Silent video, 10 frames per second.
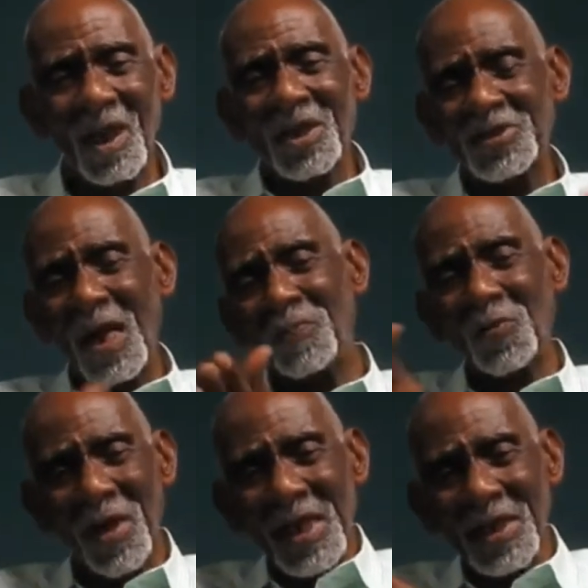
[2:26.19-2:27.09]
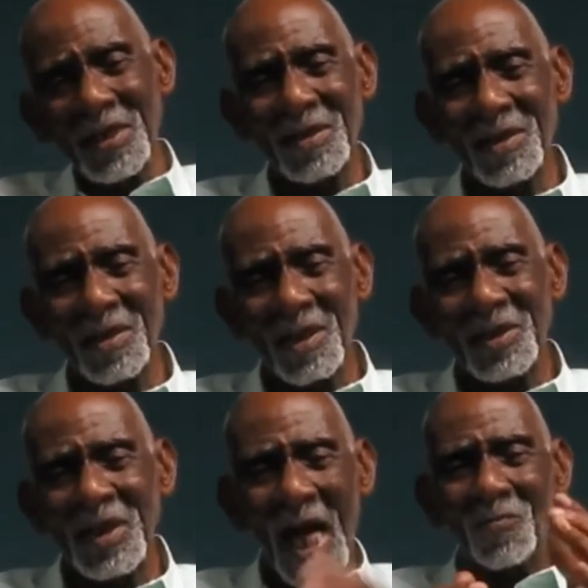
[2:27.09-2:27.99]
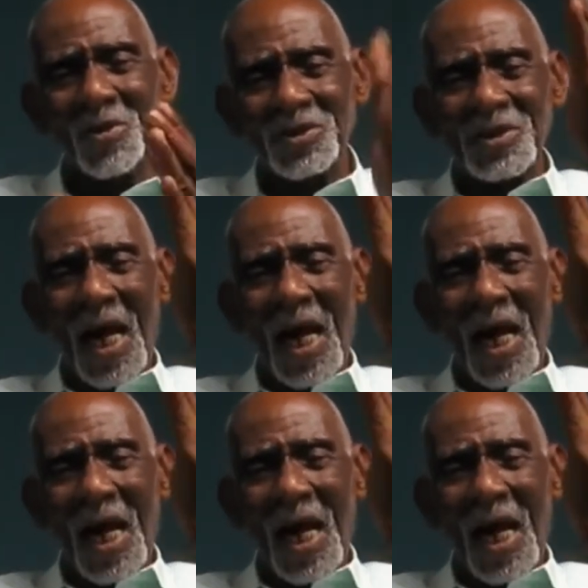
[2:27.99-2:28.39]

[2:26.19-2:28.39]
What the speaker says: separating that which is